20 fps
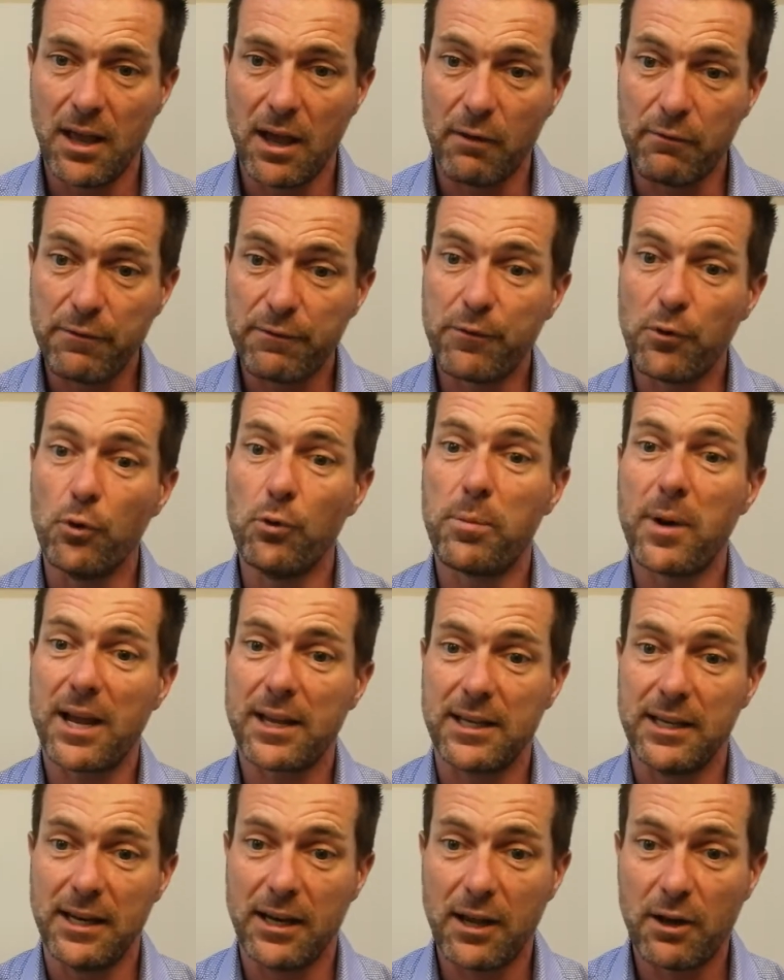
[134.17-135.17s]
and fall
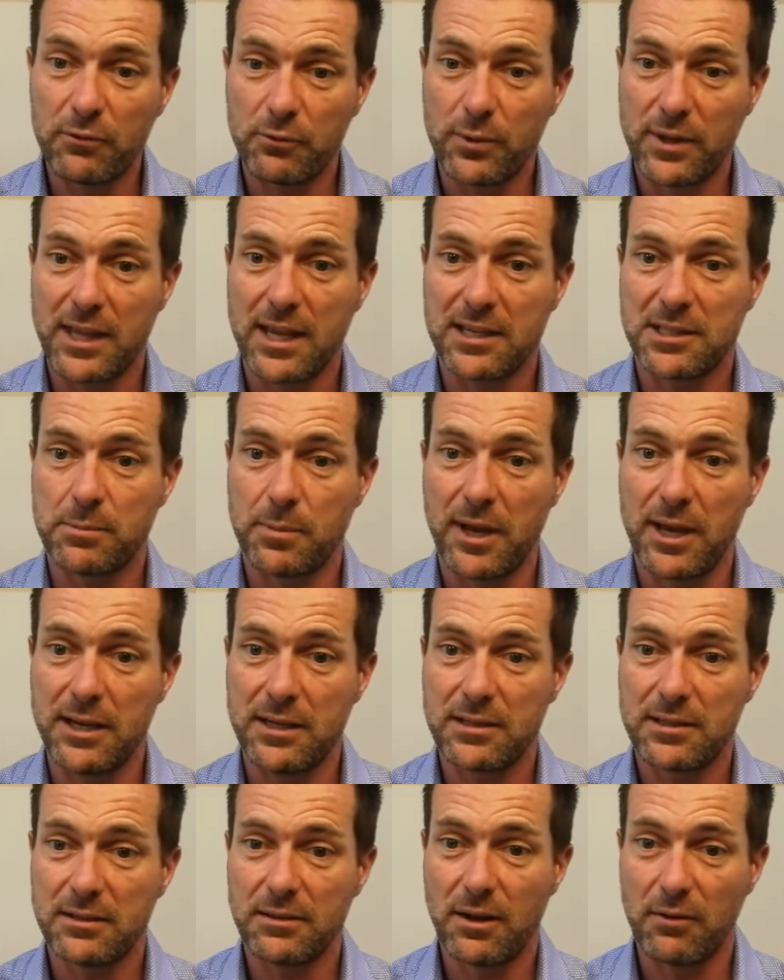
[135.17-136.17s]
back in love with their
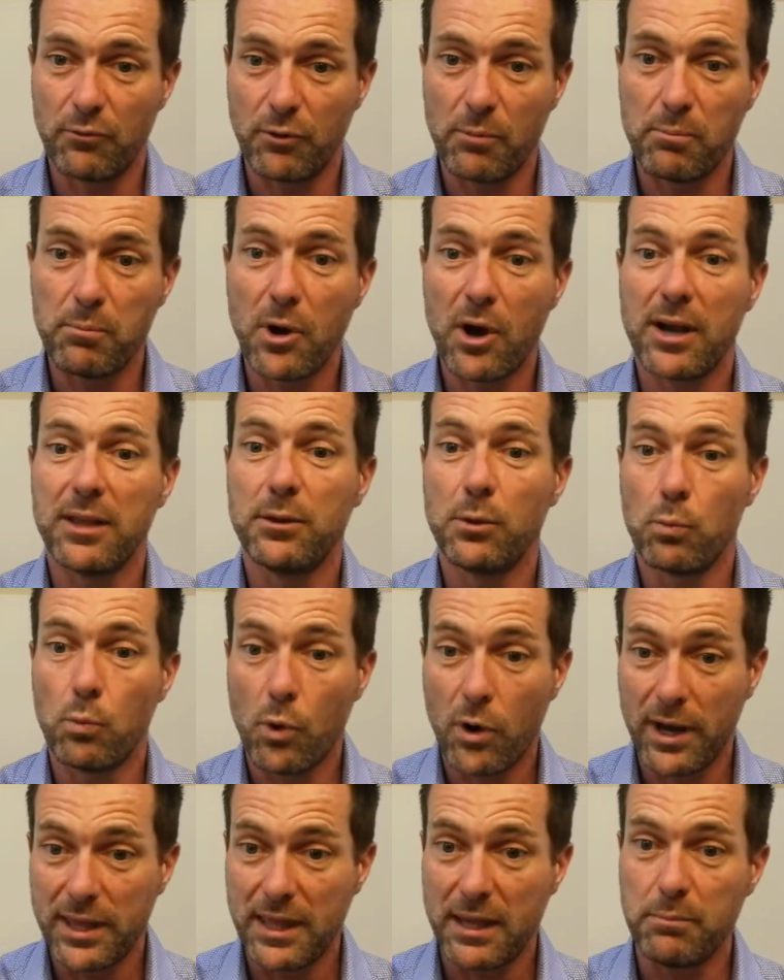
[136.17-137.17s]
space and remind them
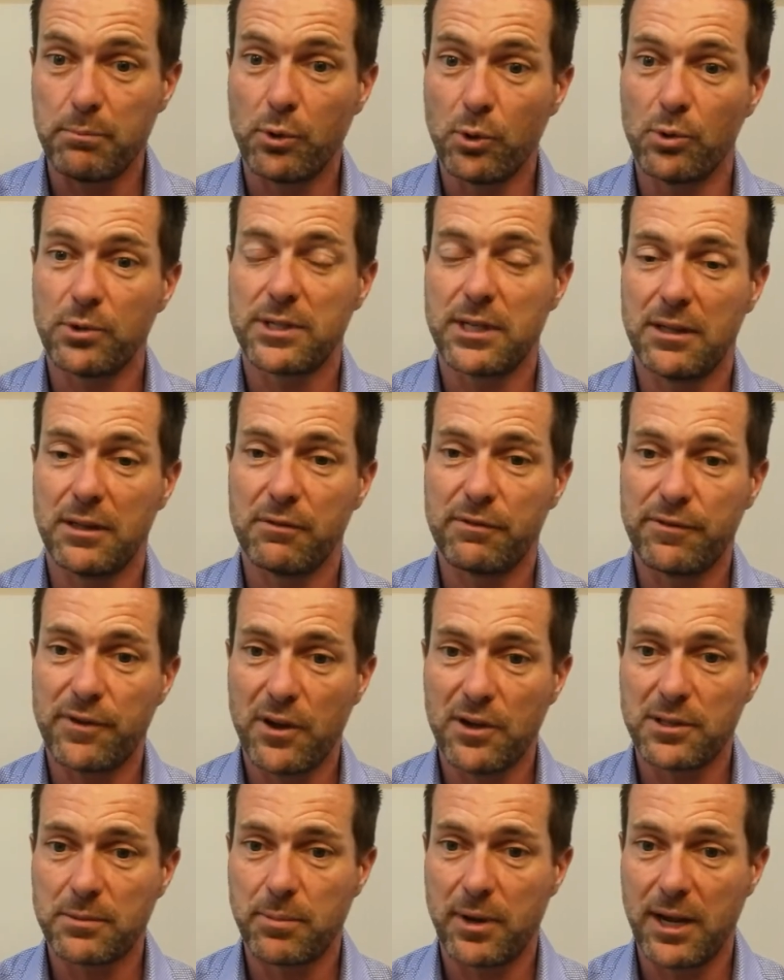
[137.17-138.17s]
why they bought it in the
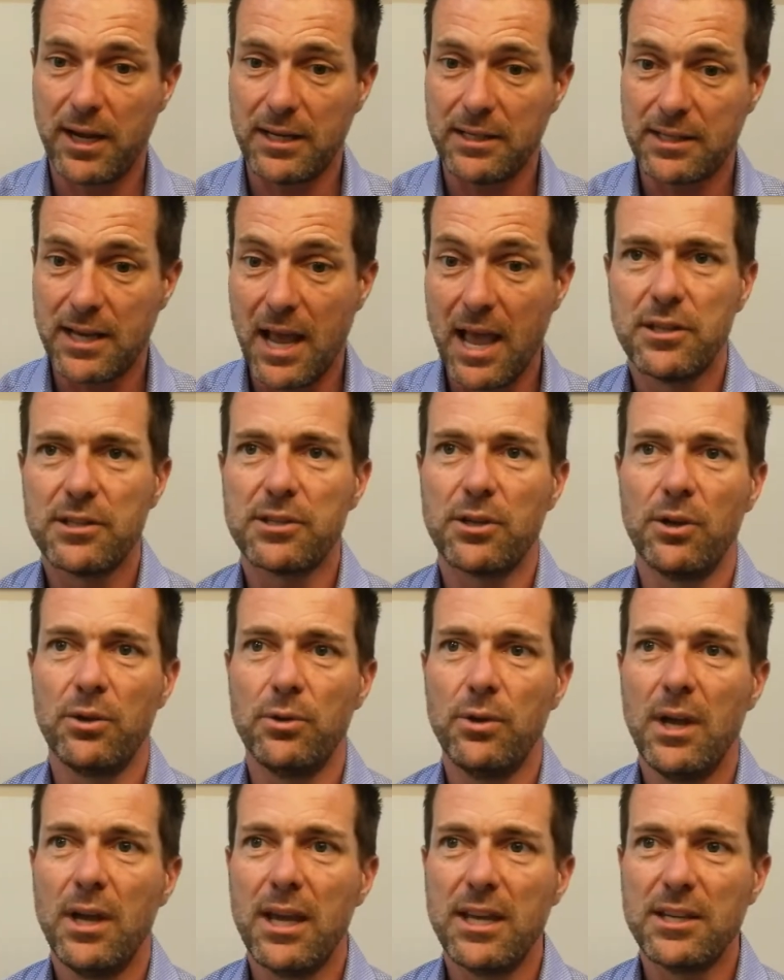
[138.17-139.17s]
first place.
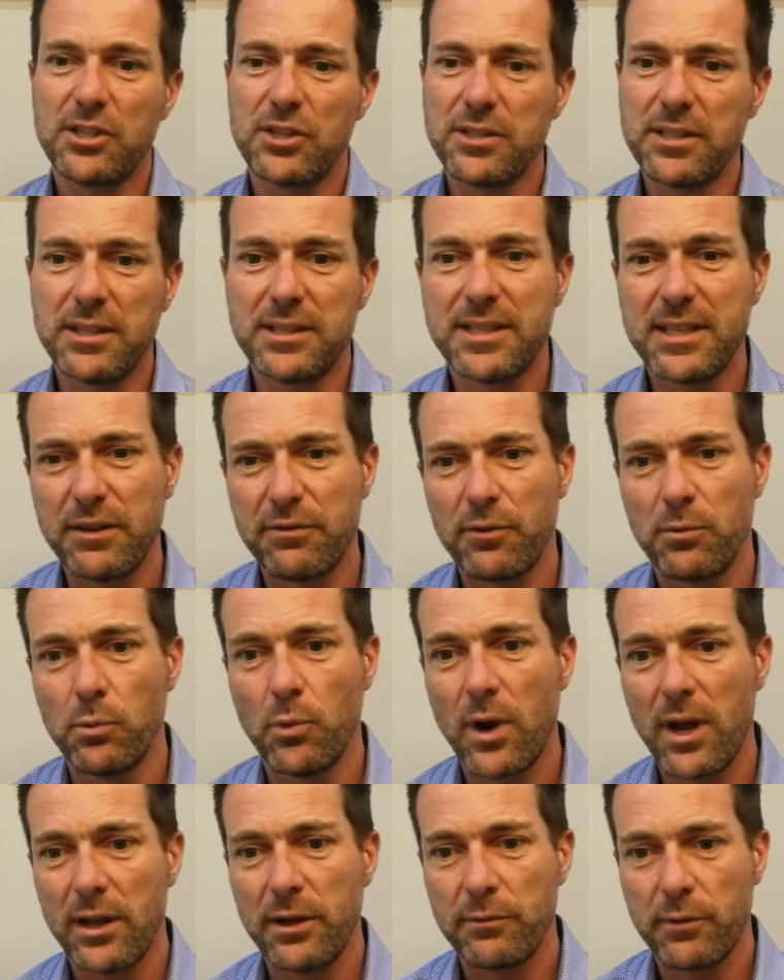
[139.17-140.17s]
So it's just a different
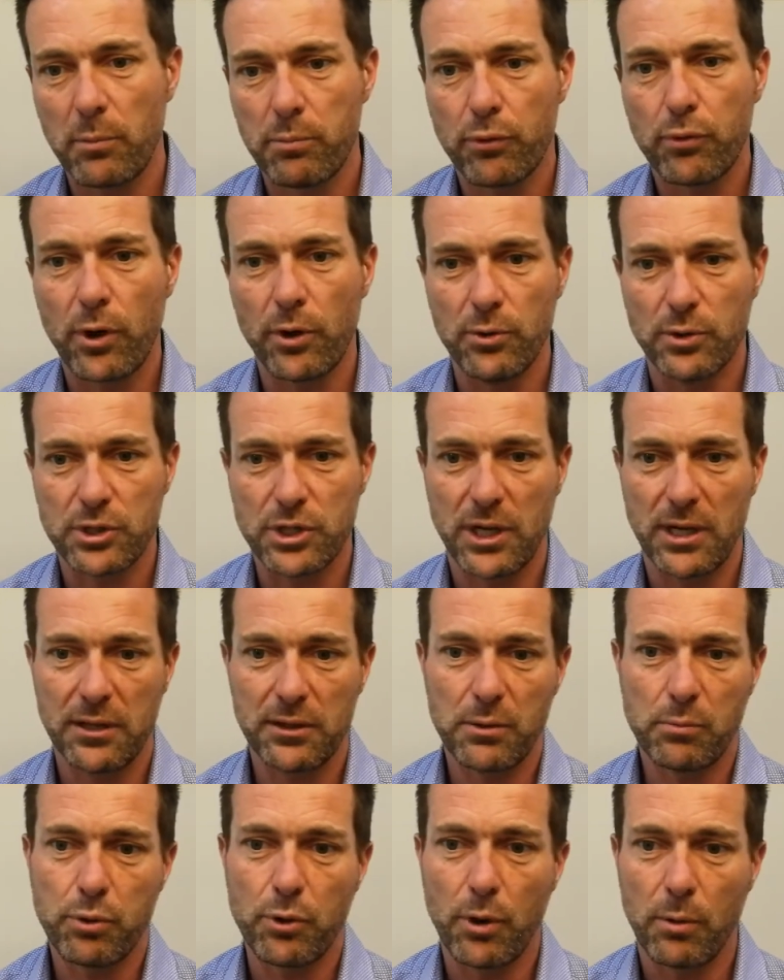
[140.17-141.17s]
way of approaching
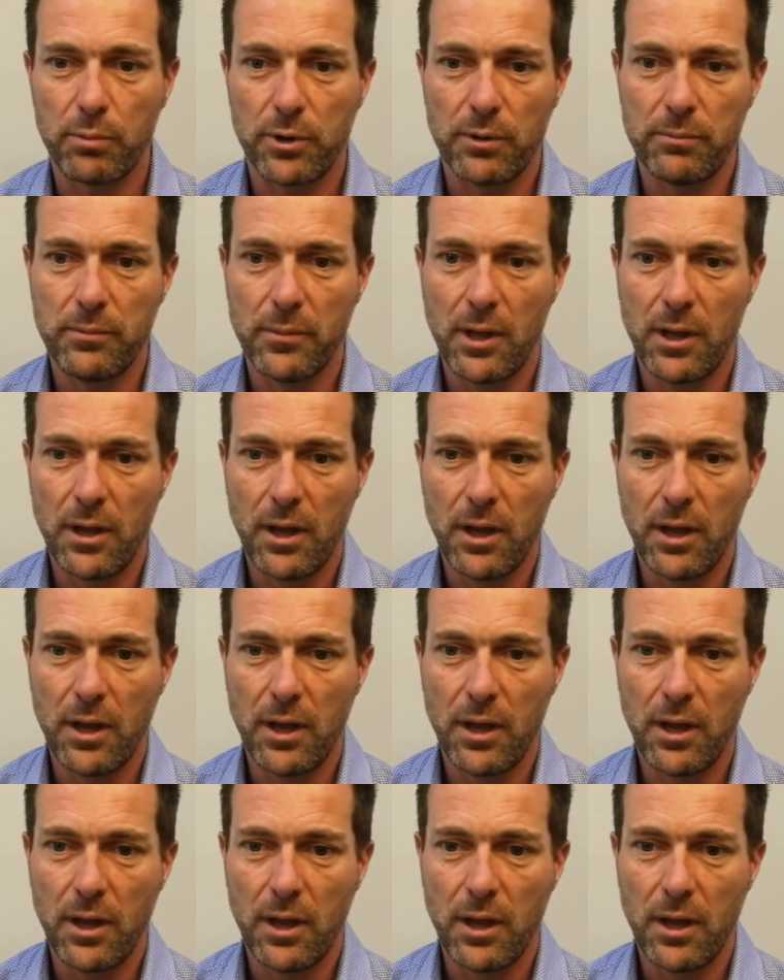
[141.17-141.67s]
the problem.